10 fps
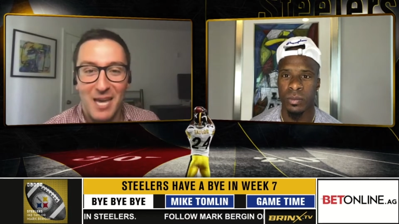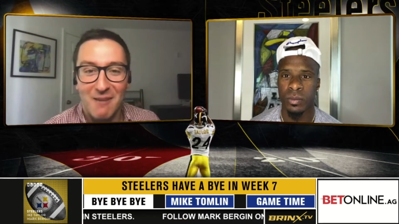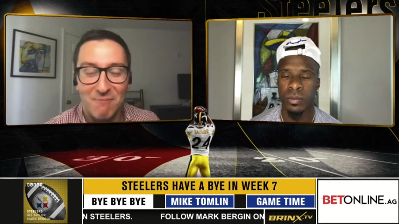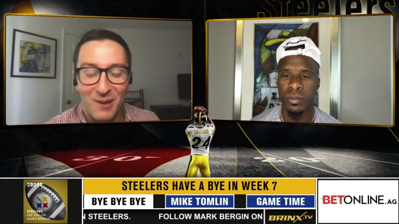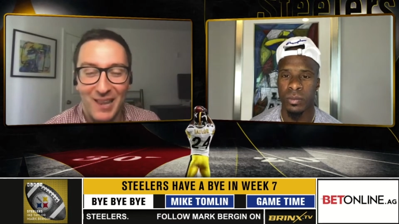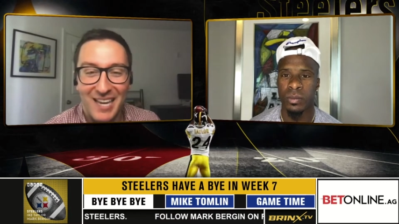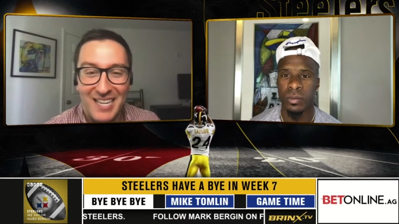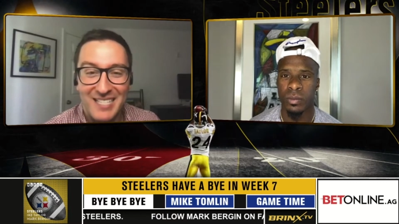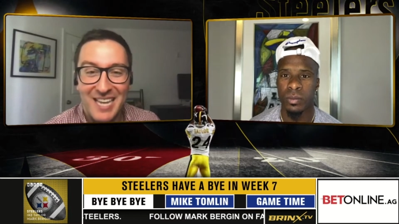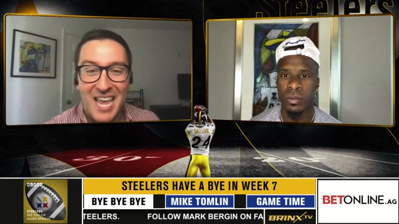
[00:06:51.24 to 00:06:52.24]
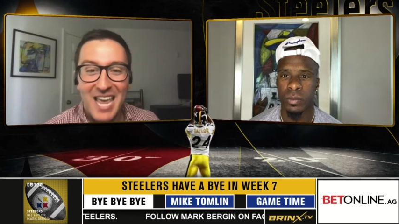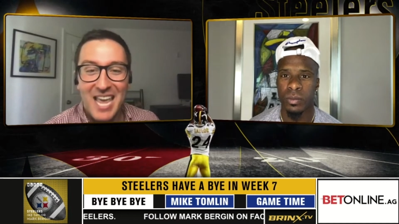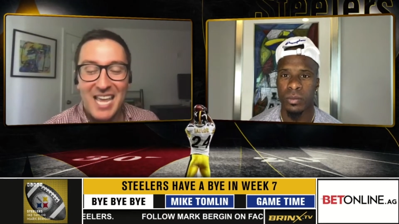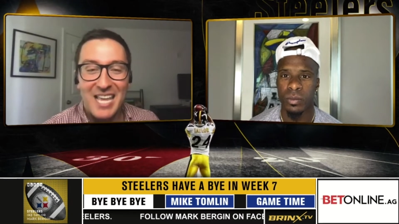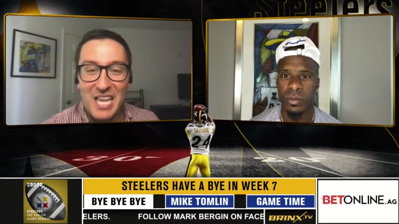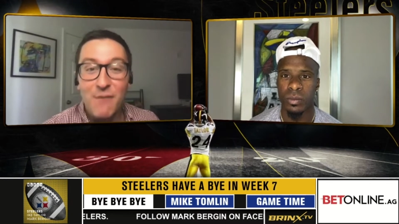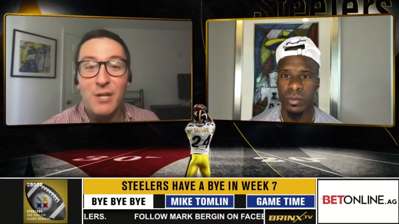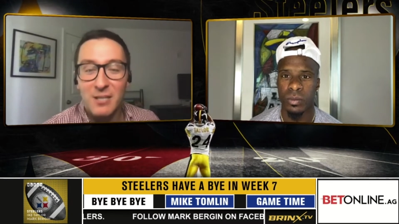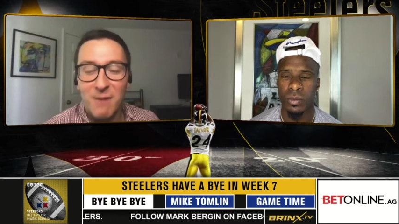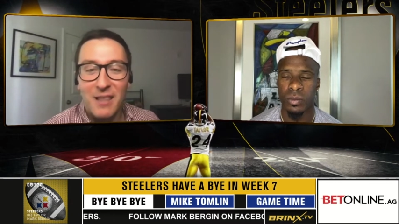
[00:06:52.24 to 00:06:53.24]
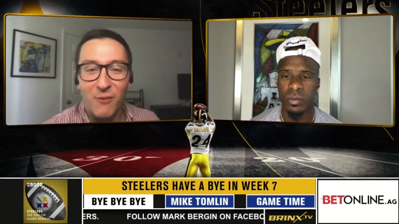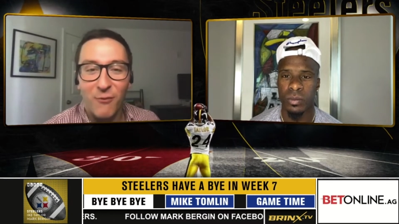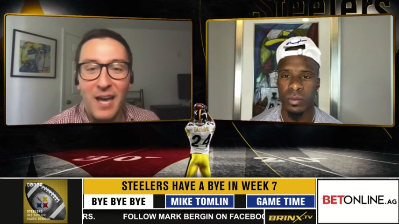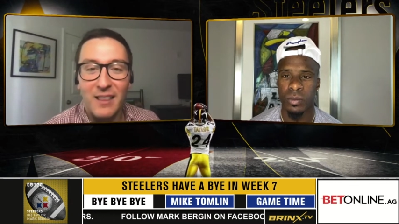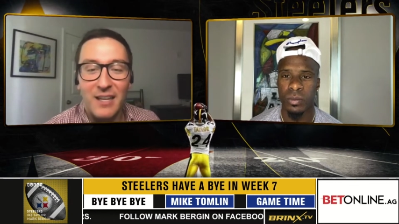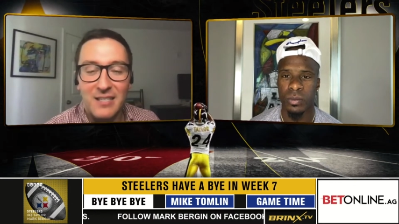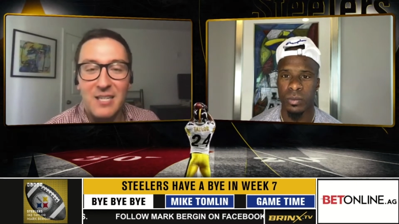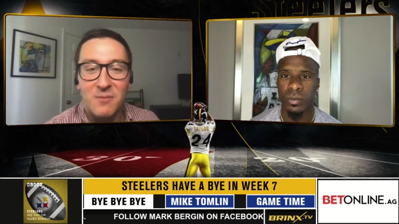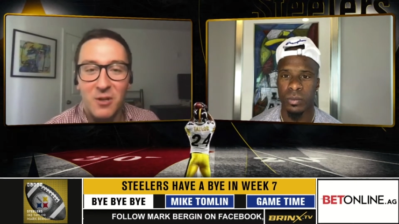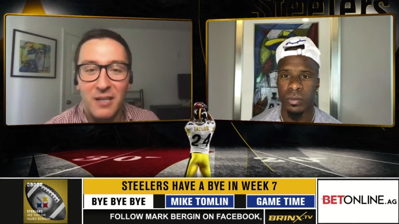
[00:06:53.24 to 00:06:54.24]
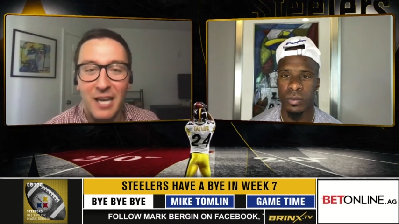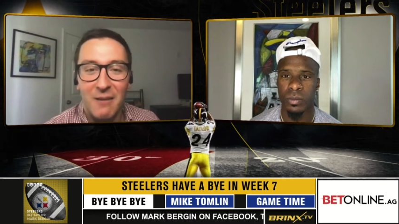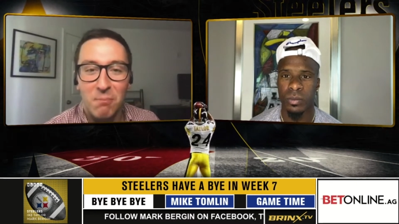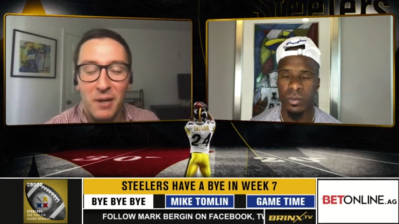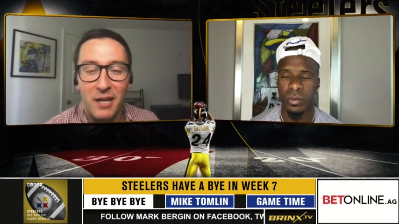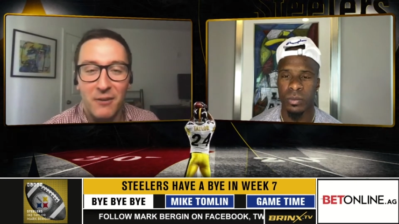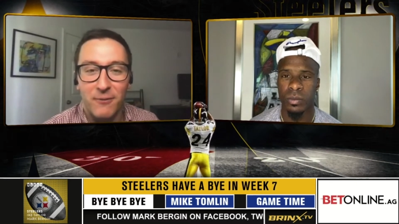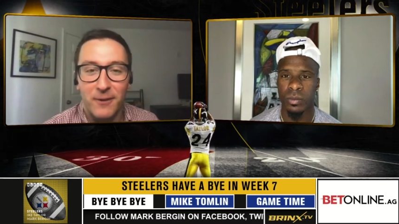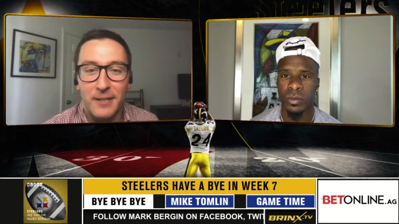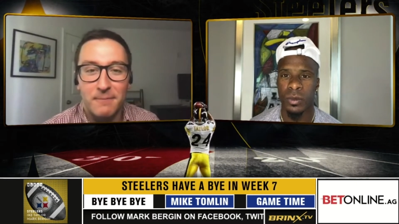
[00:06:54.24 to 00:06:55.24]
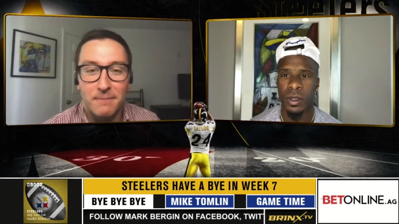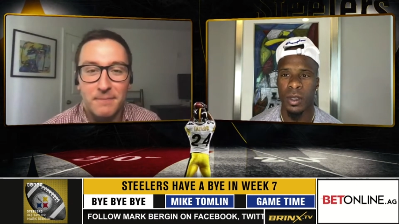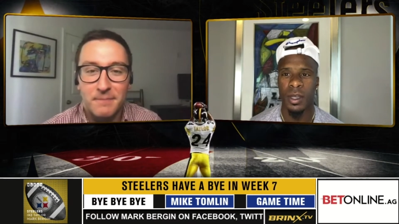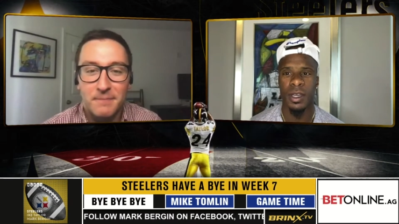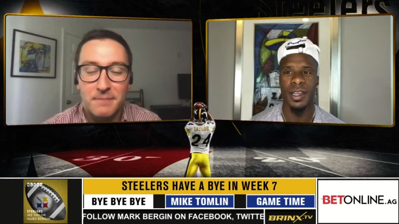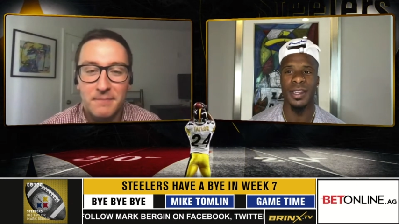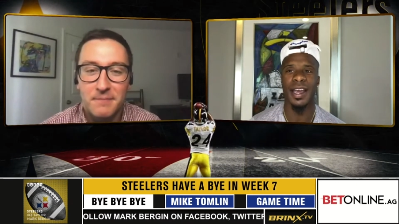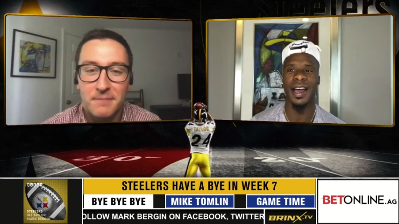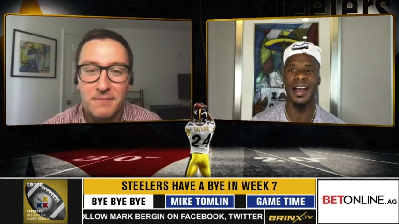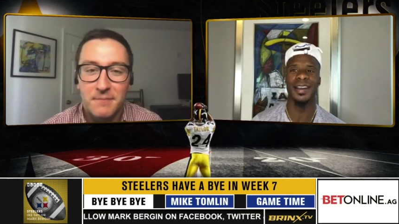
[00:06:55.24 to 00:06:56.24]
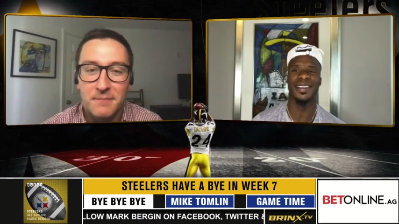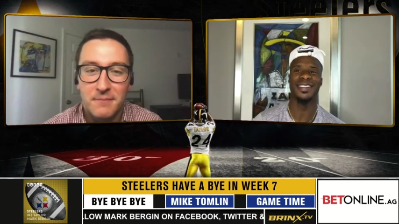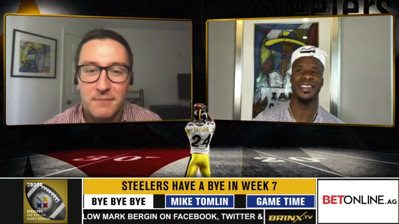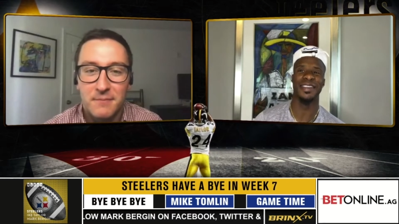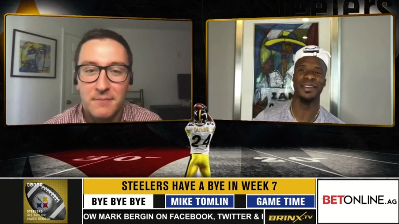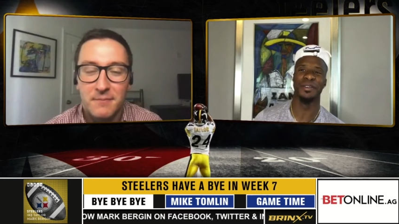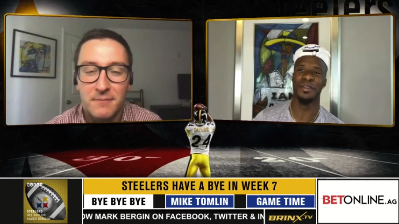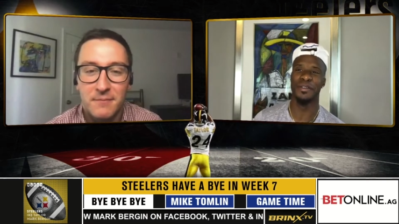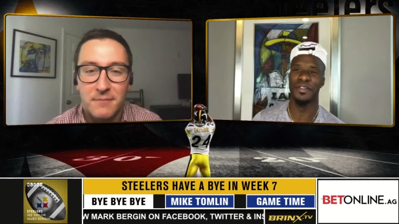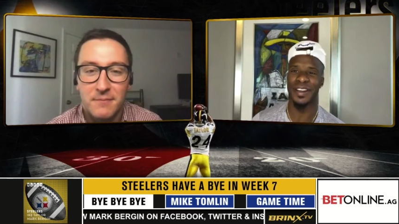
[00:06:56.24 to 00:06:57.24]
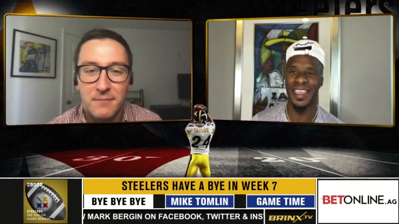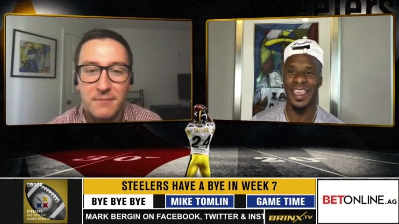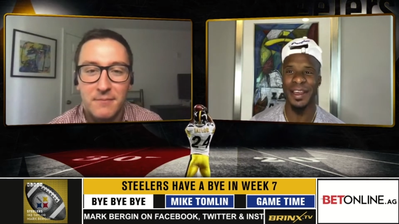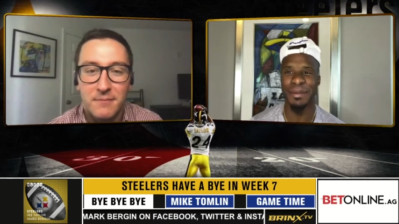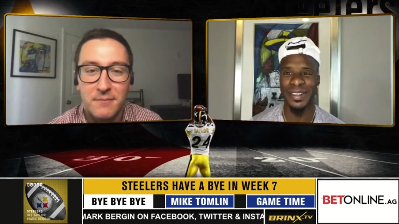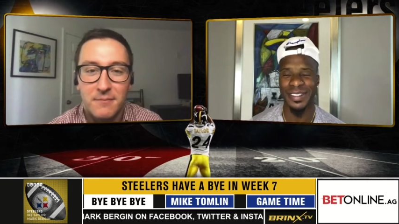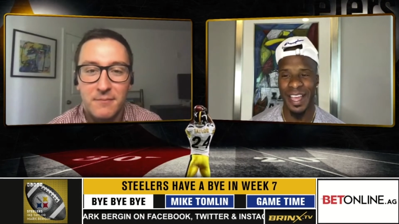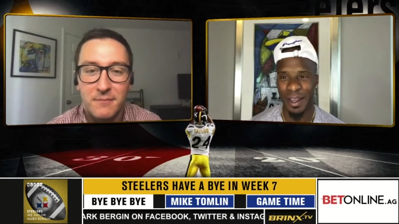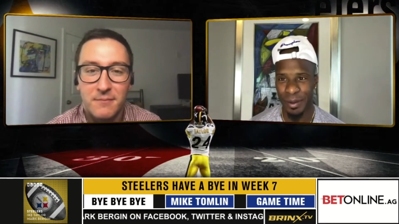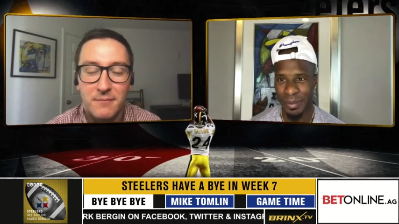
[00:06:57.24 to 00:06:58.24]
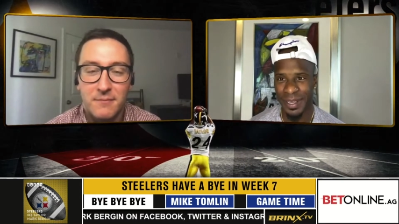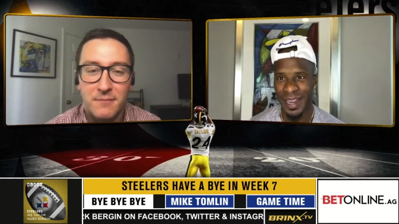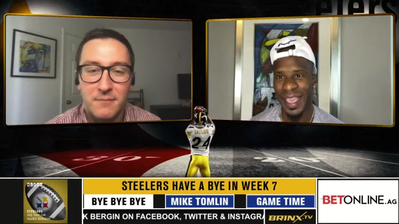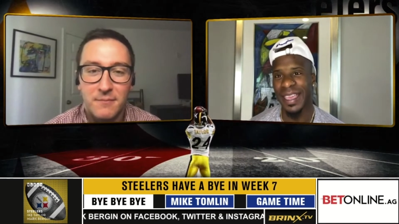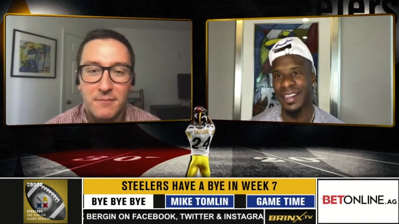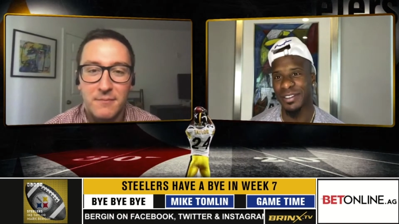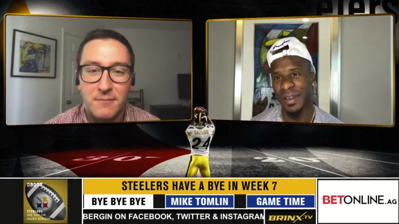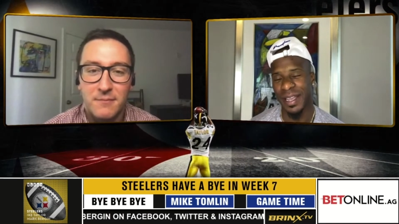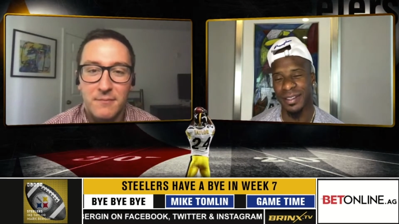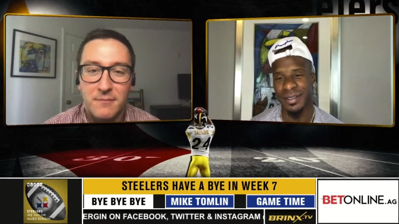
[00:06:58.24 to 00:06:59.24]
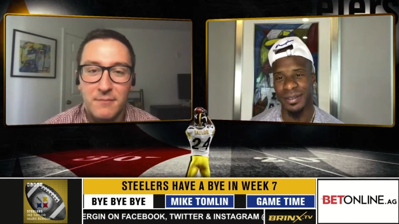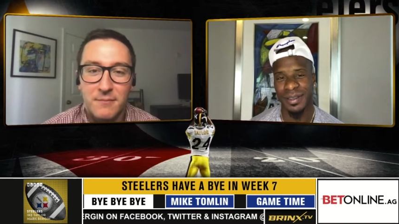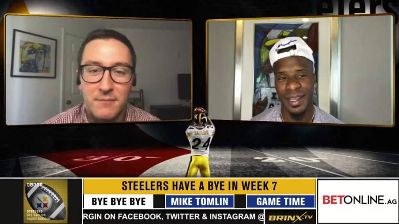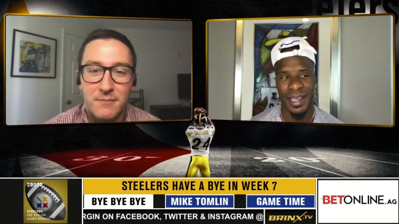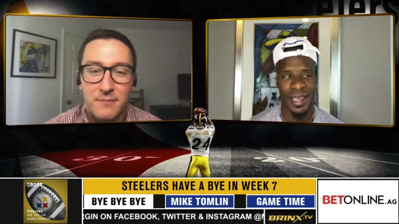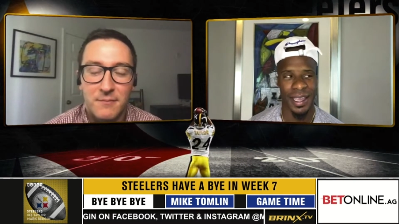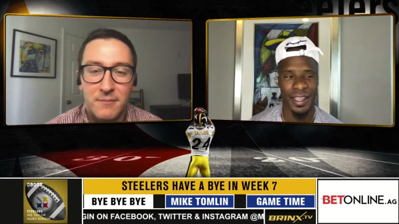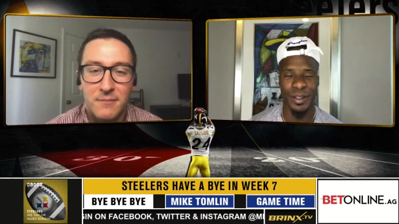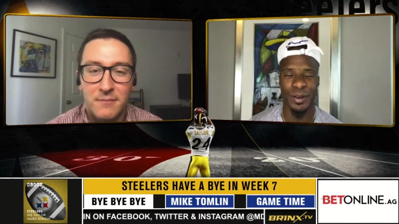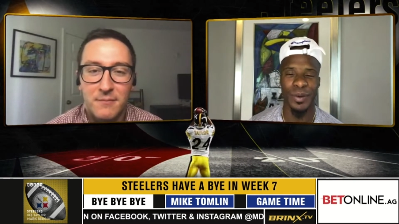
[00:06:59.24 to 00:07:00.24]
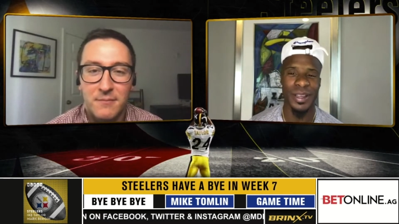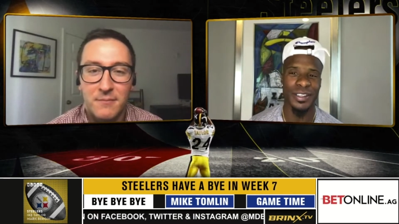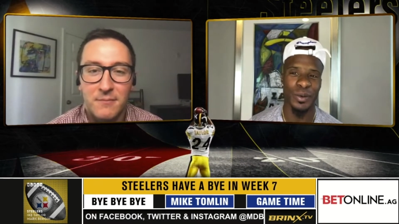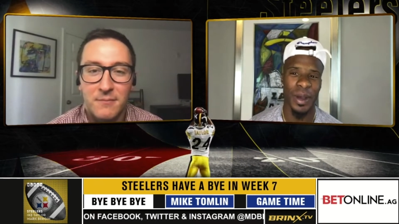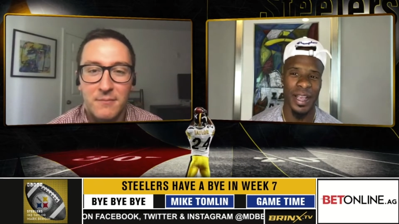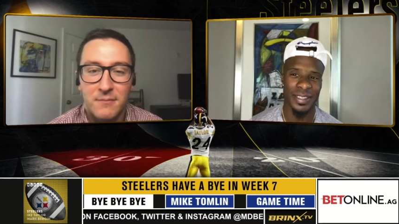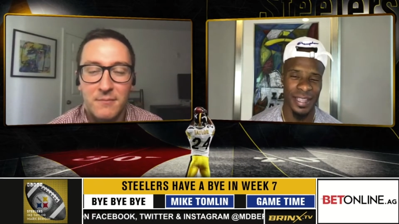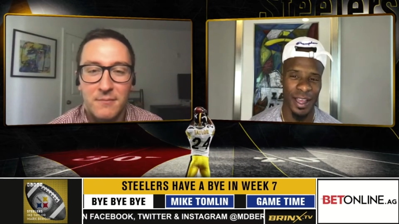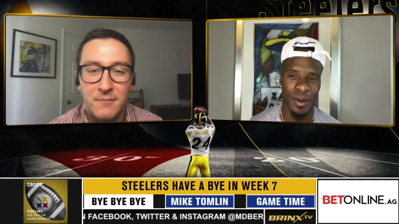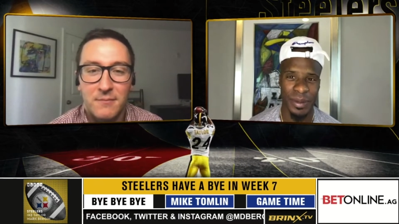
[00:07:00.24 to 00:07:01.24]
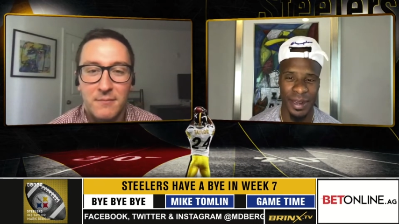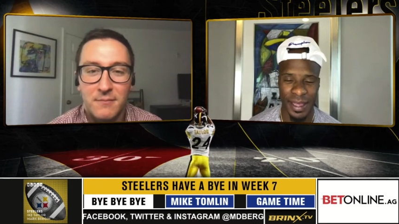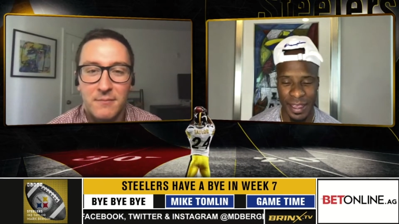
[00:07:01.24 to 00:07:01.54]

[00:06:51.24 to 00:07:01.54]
Speaker 1: make plays, even despite the fact that teams are game planning for him.
Speaker 2: Nah, see, for Cam, it's not going to be the age factor. And the reason why it's not going to be the